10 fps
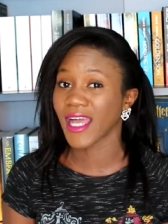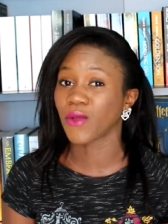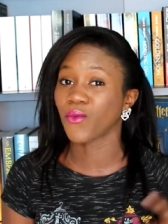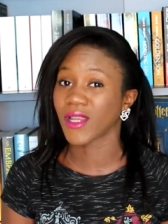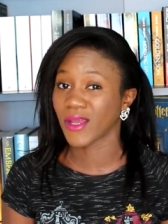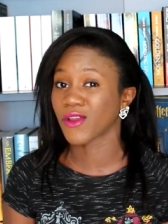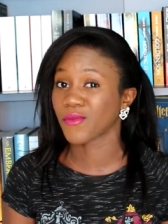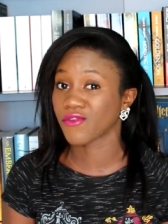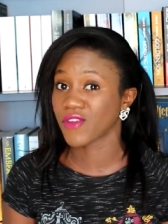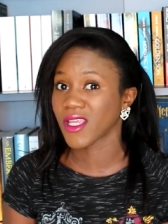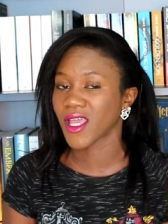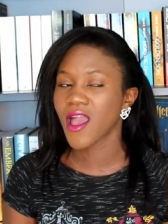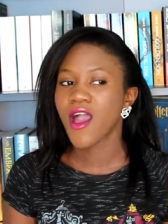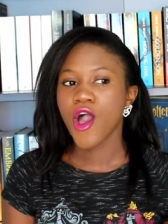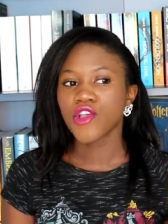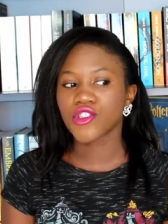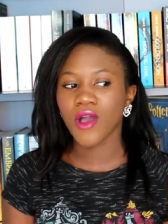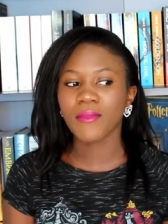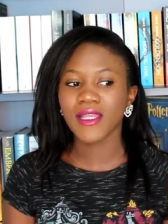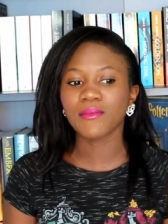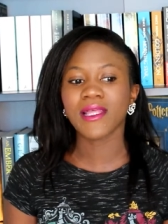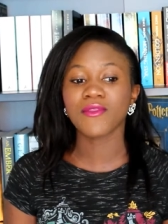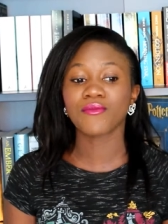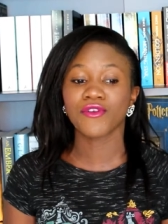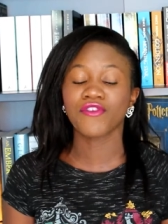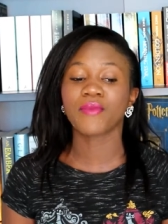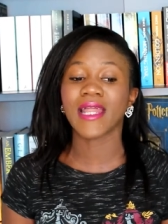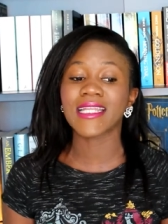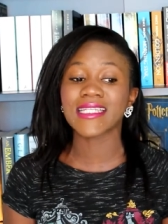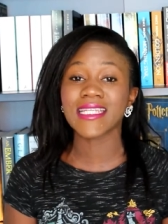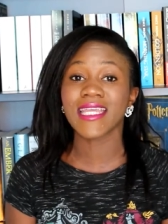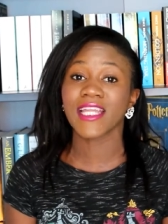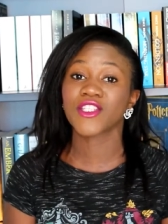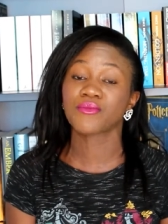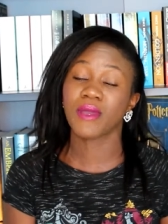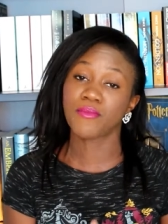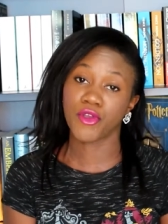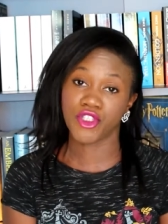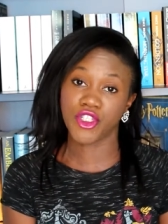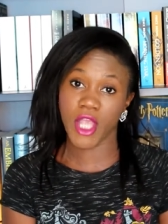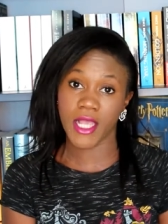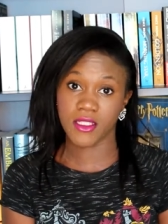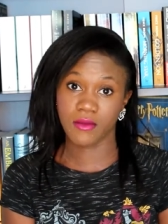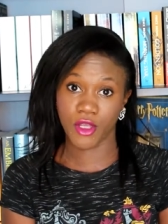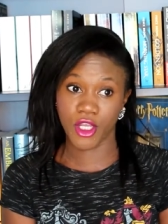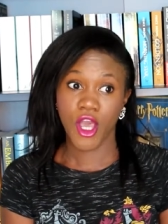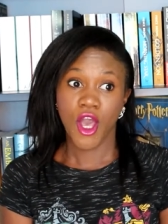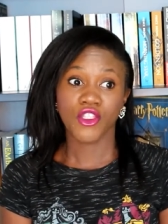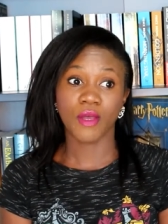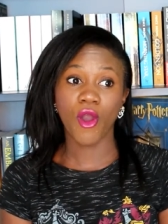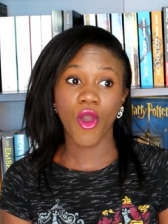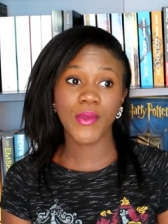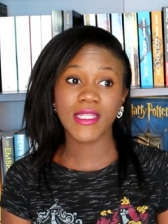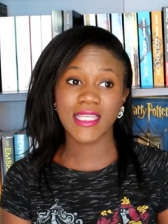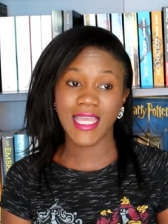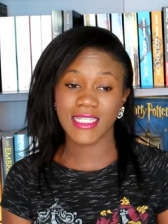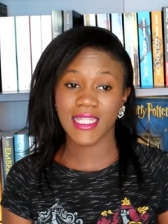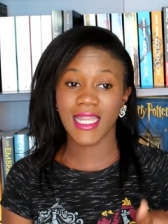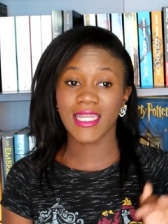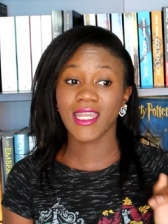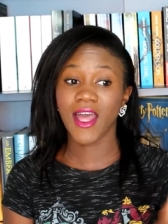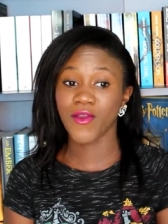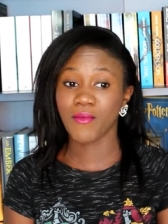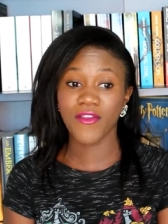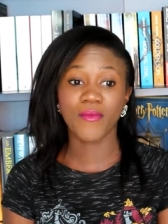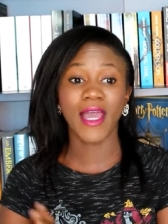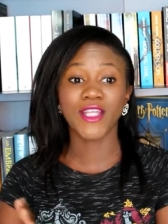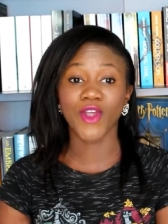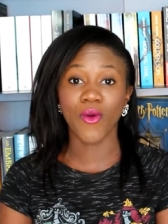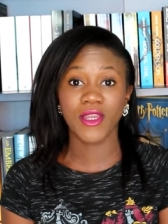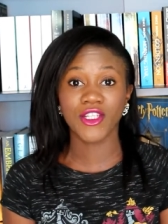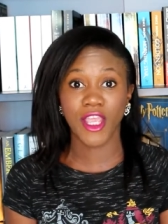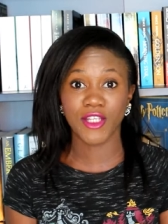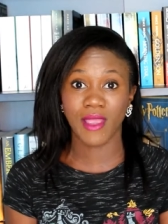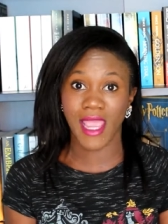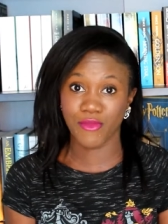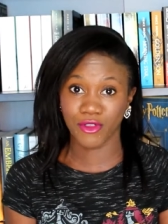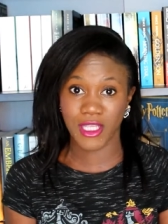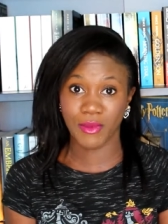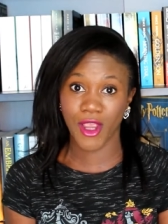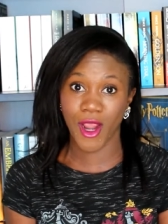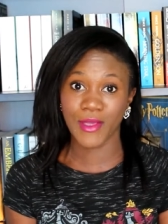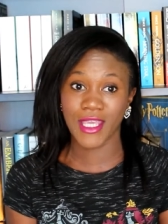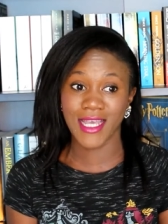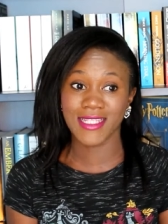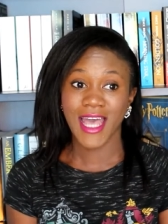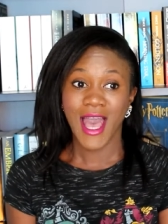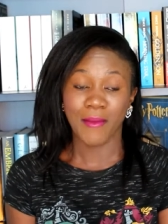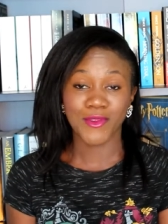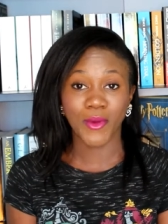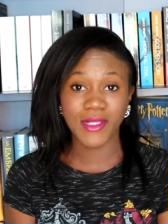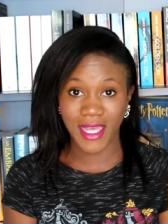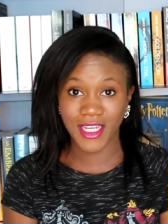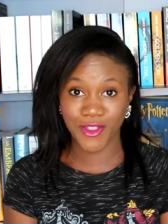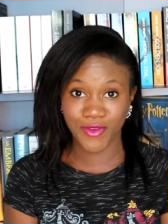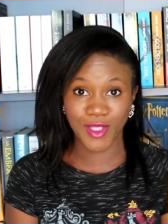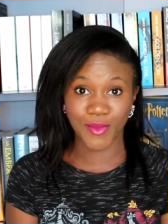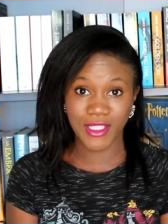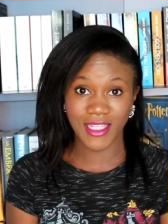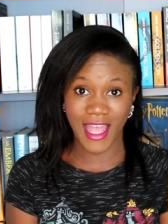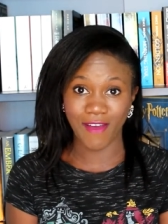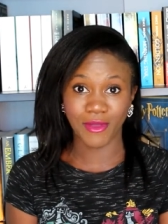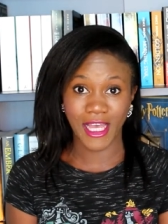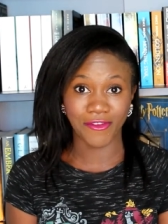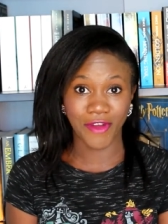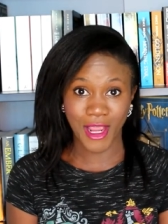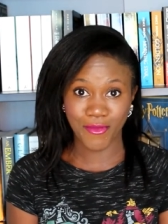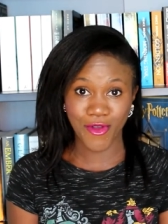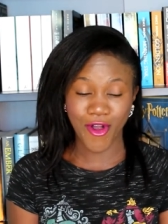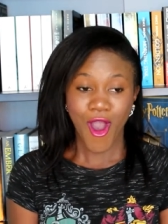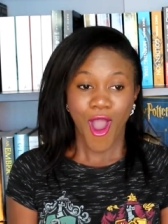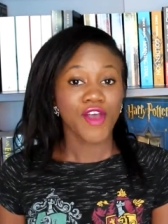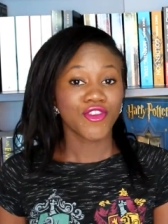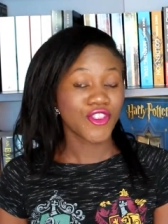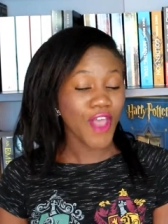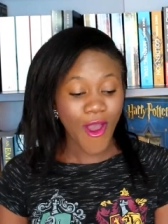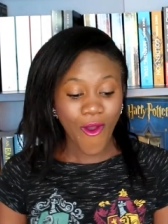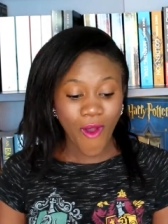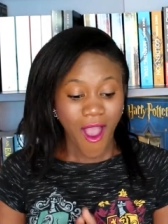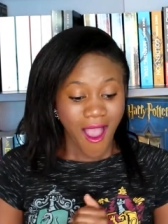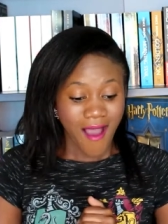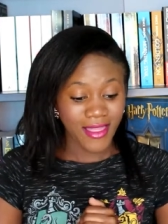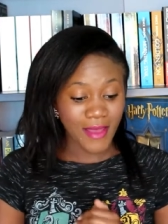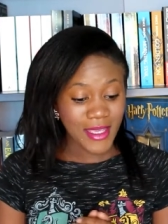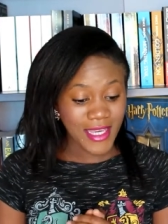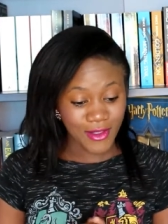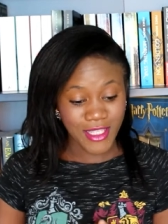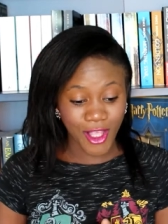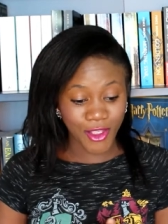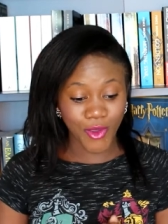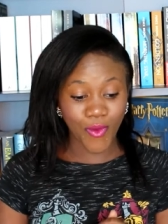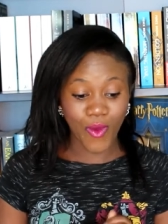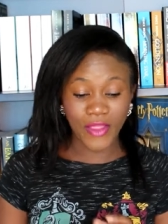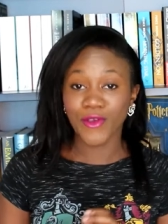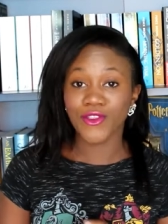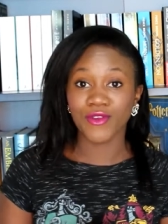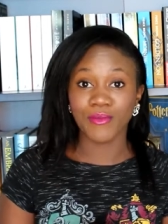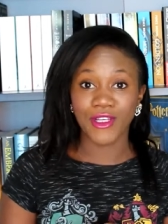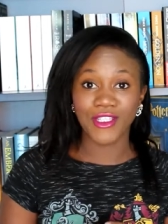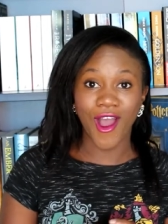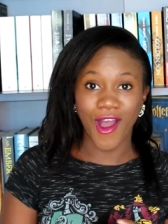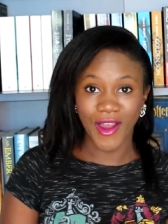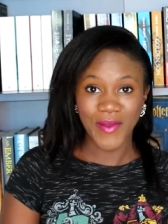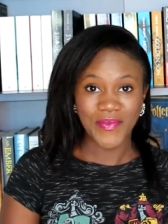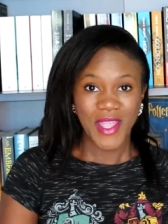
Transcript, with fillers: and I, when I would have been reading. So I'm gonna blame the move, but I didn't get to my Percy Jackson book. So I'm hoping to get to that in another month, but I don't want to change my April TBR because I'm so excited to read the books that I have planned for April. So let me now tell you what those three books are.